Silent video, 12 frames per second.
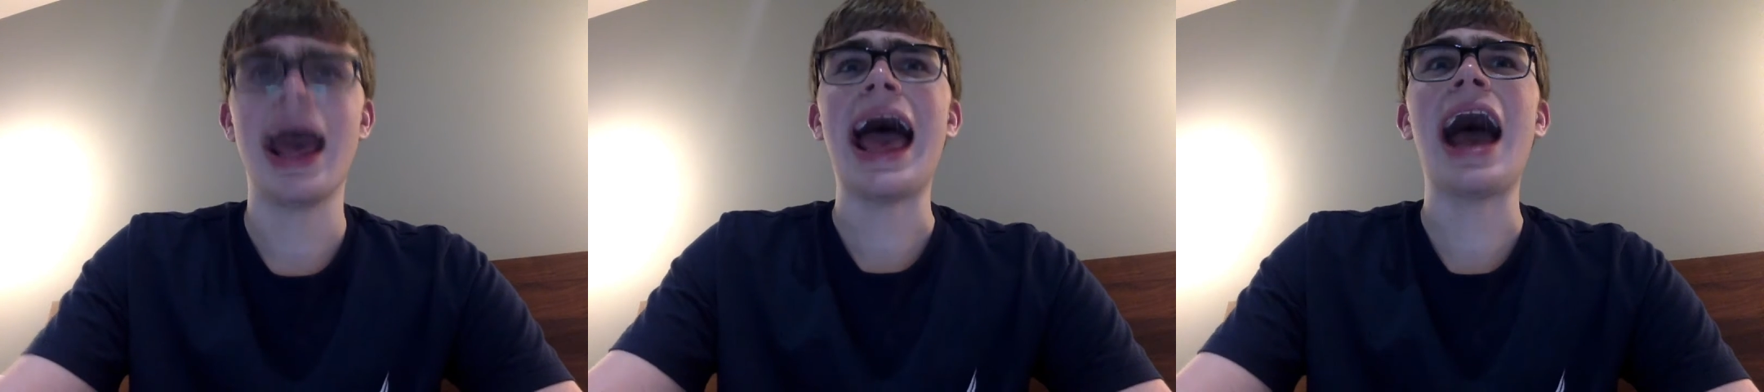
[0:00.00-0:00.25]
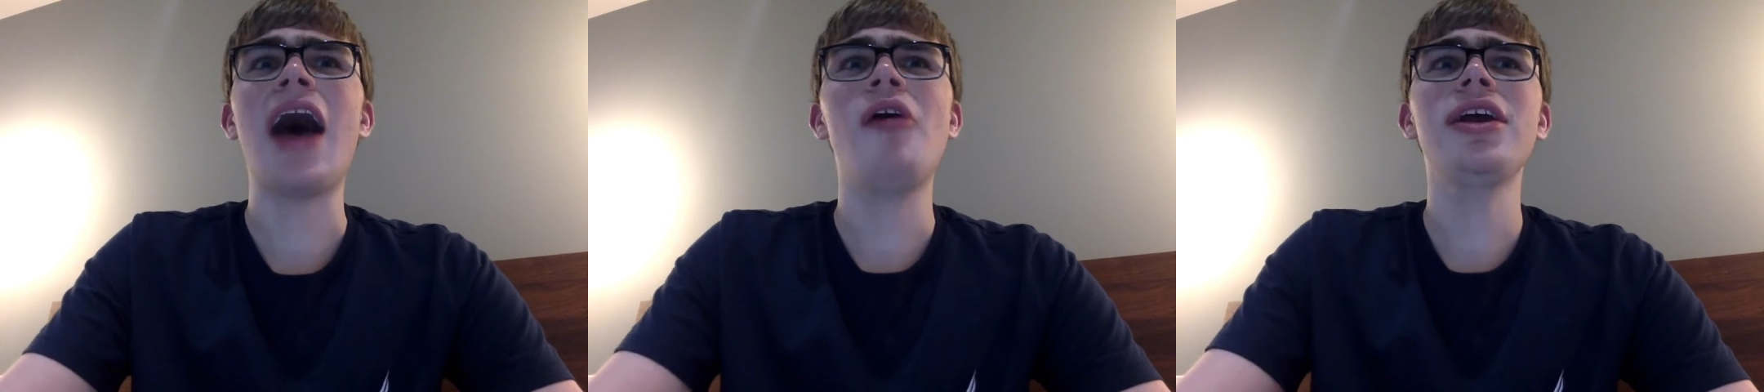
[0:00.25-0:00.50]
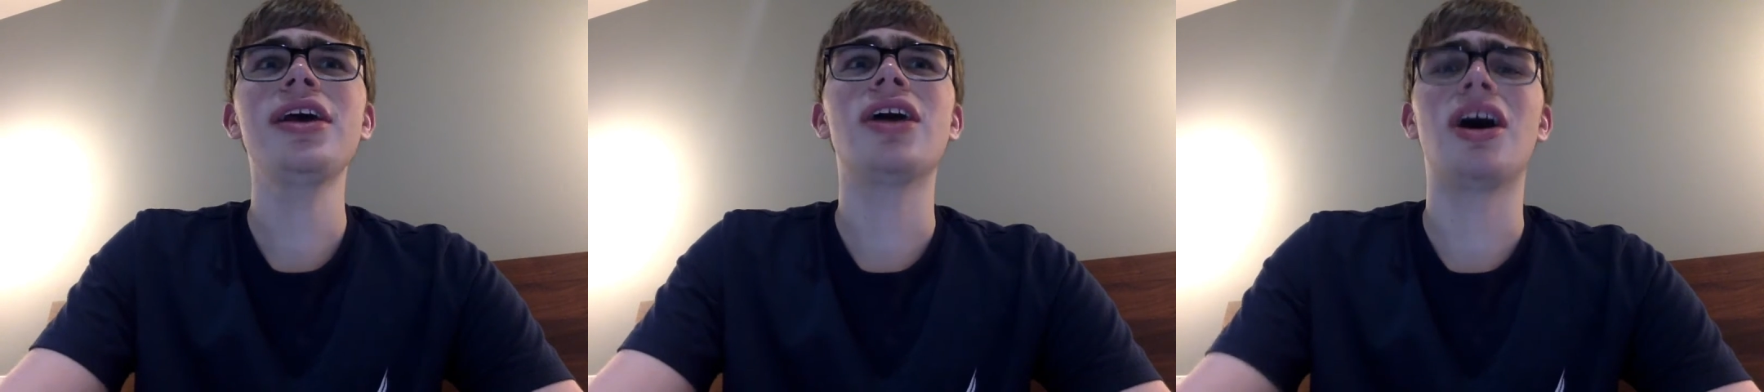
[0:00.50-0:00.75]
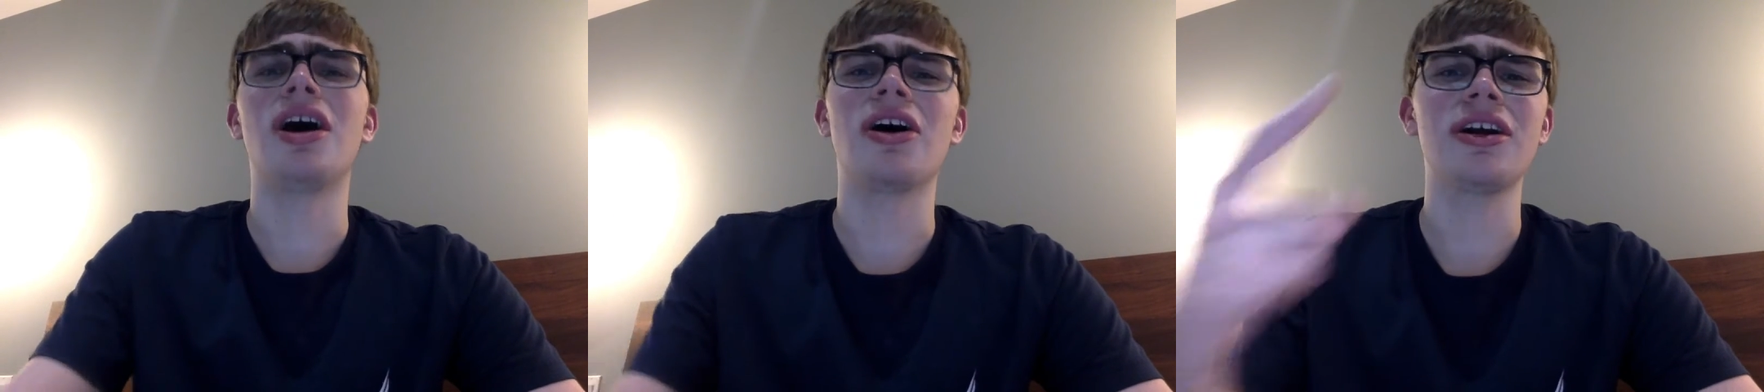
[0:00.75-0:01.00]
How did
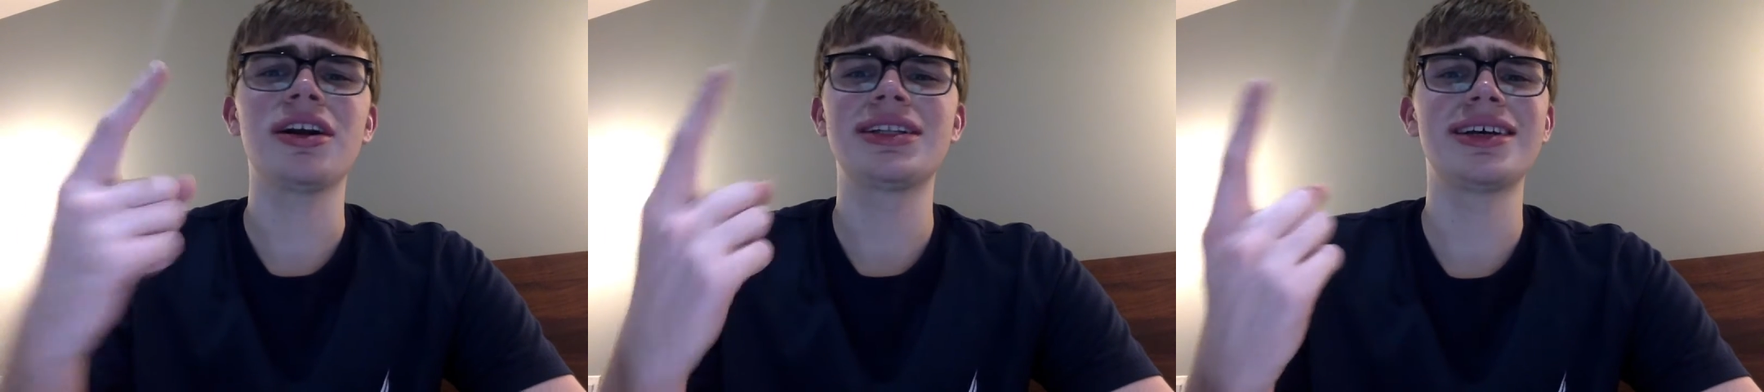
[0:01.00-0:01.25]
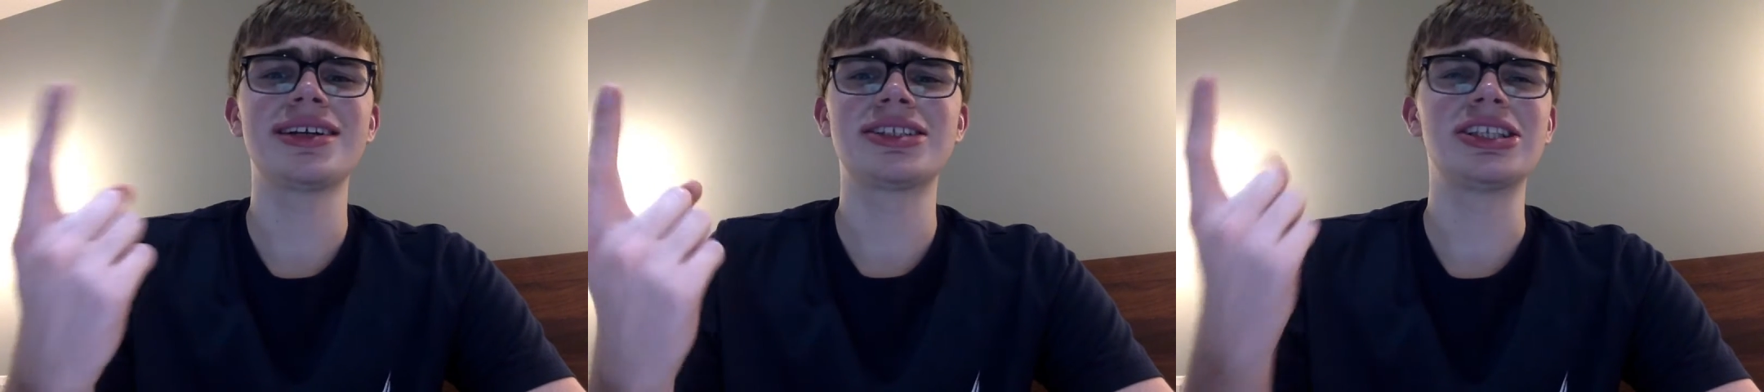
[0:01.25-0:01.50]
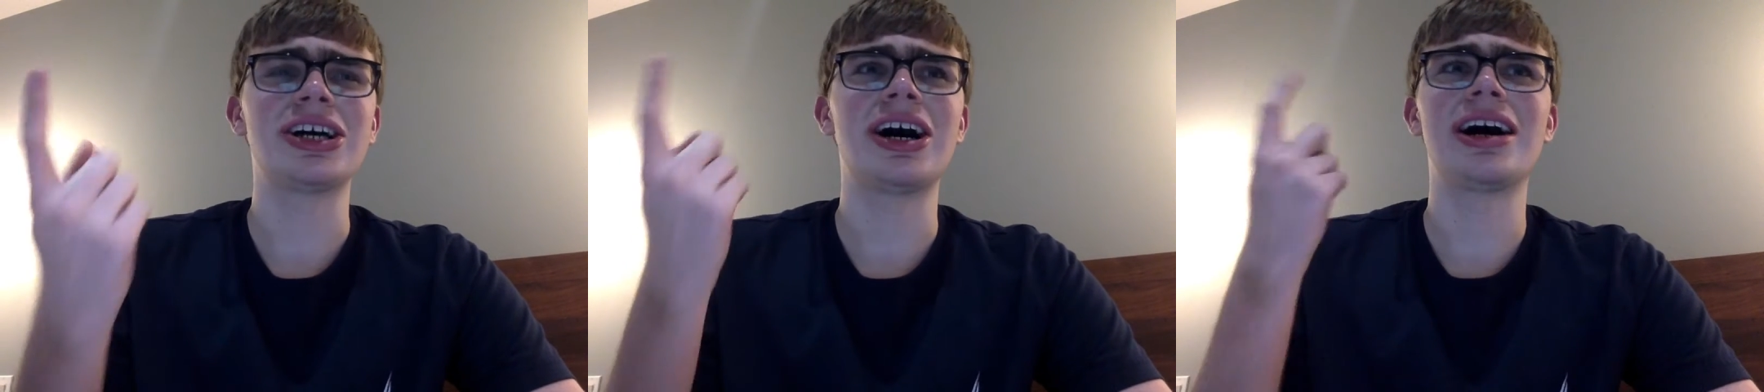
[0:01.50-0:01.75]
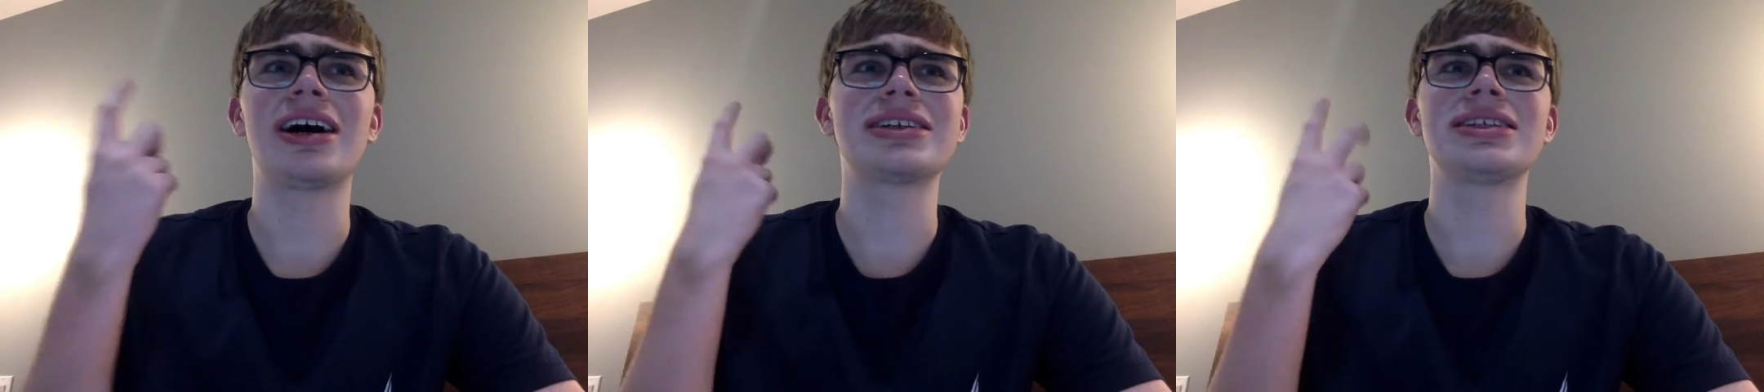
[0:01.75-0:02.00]
Arctic
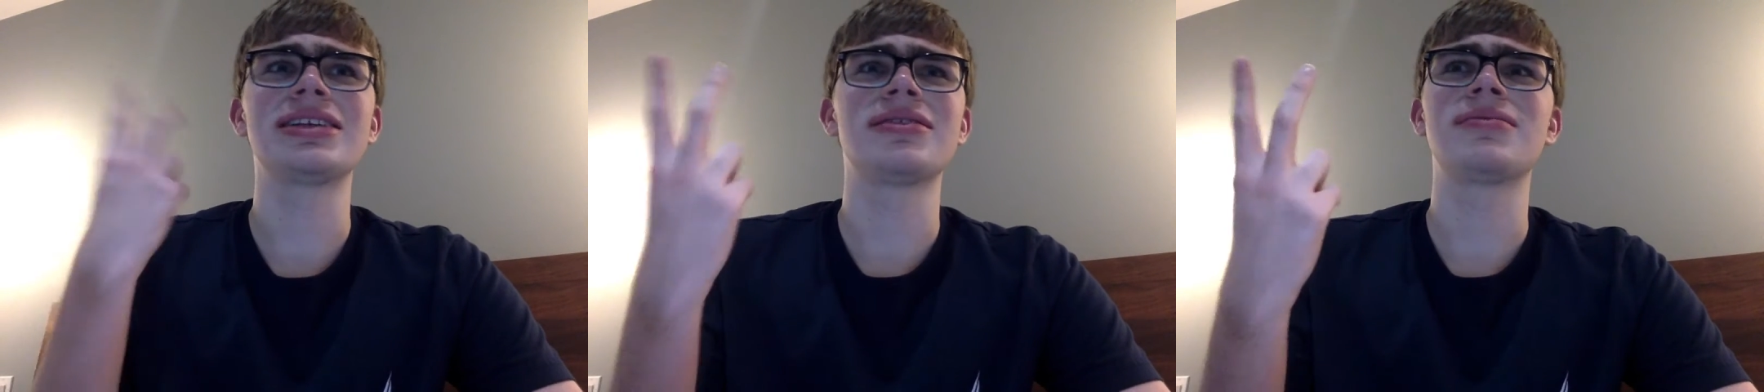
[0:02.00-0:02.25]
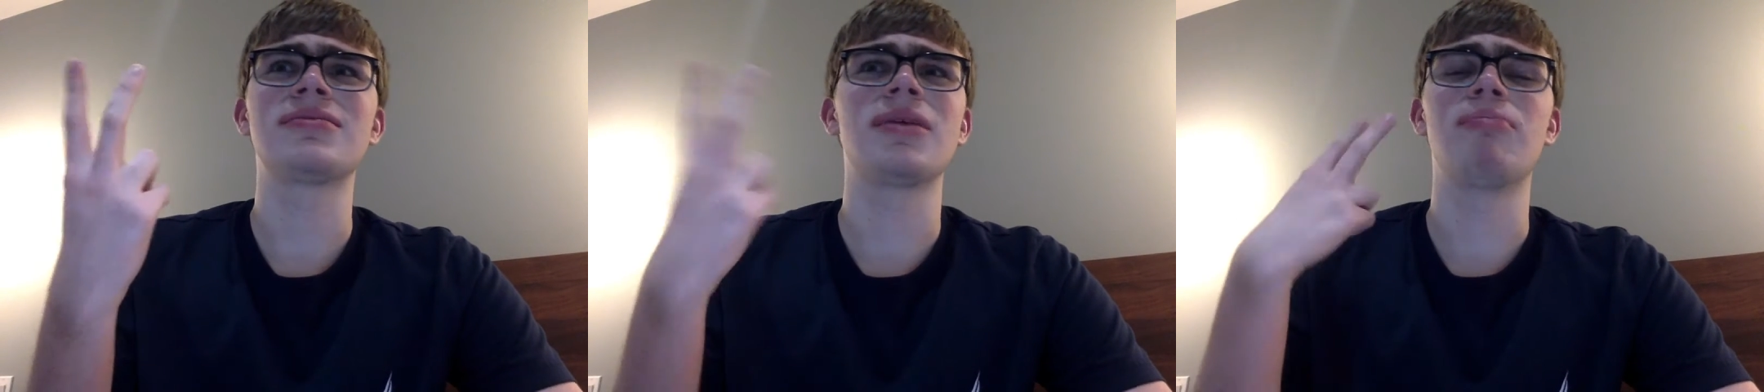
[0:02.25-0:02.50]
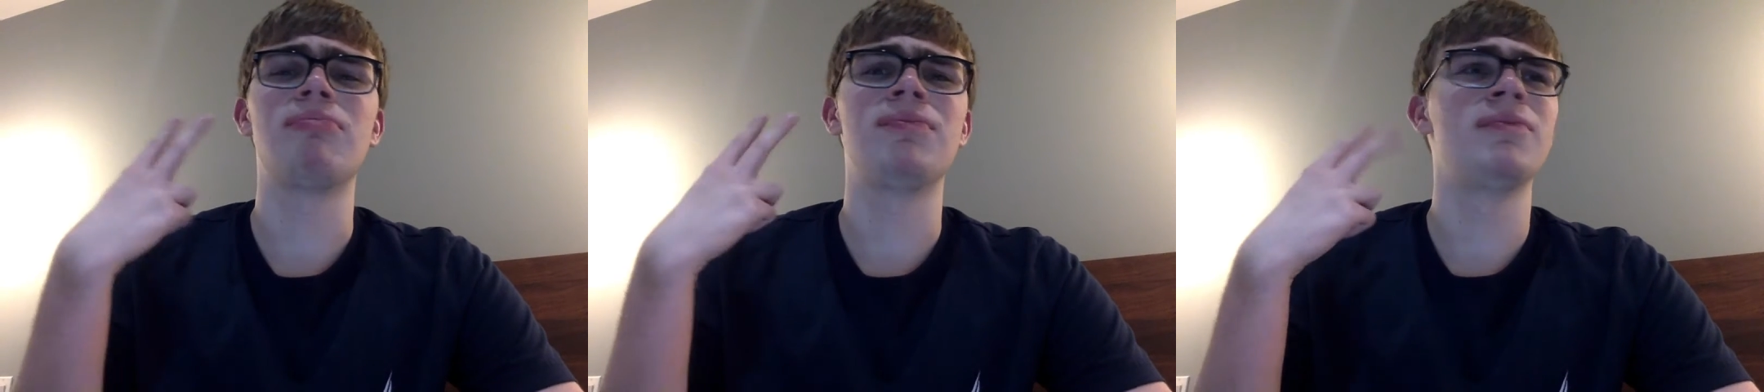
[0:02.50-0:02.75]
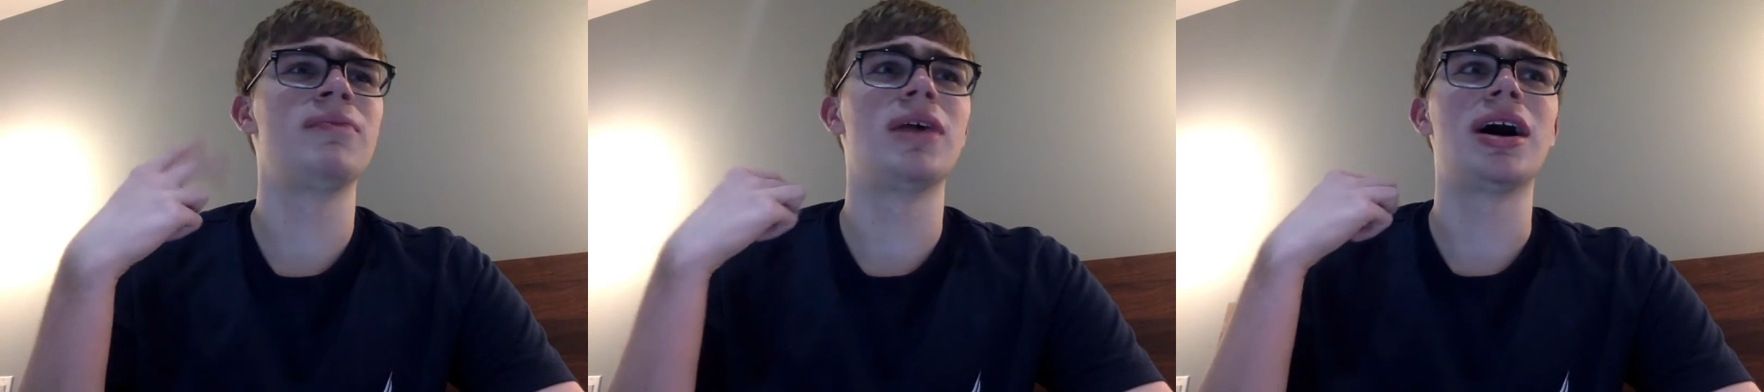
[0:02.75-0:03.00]
Dogs and the
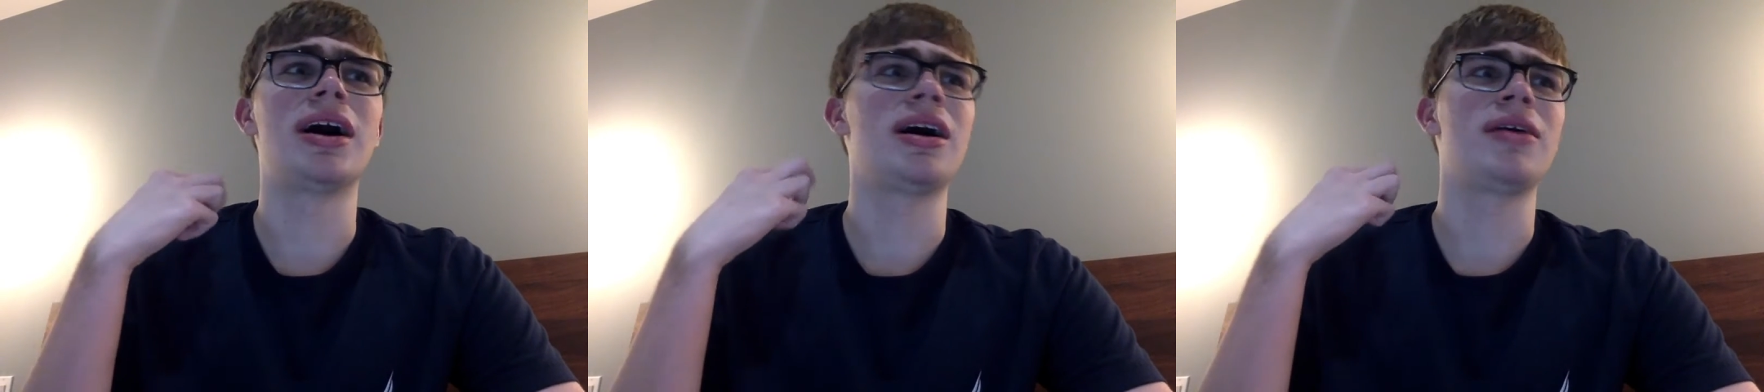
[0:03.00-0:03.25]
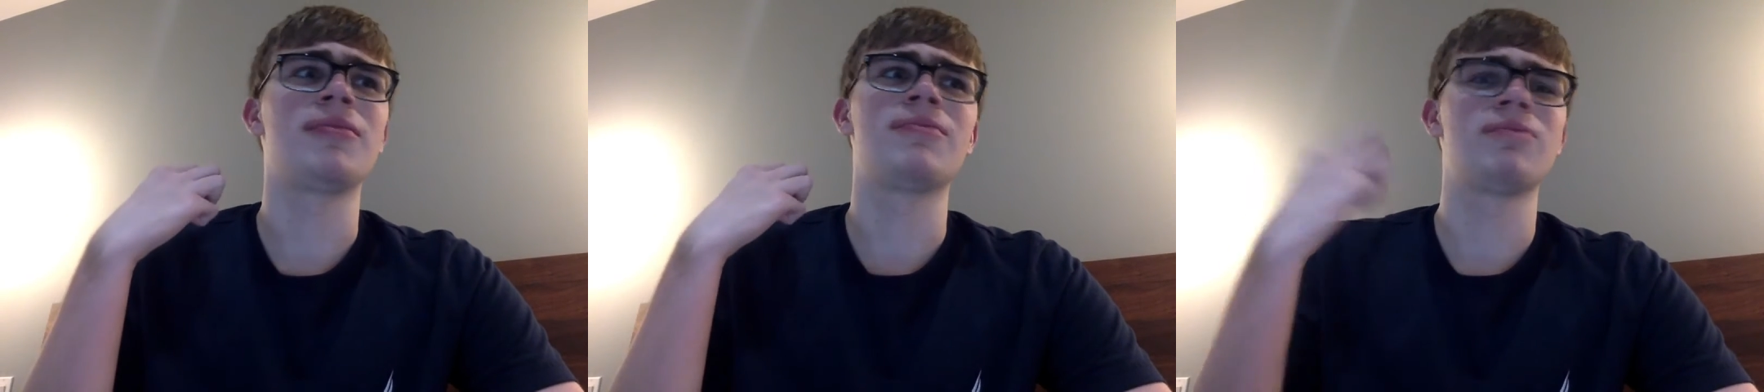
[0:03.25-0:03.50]
uh,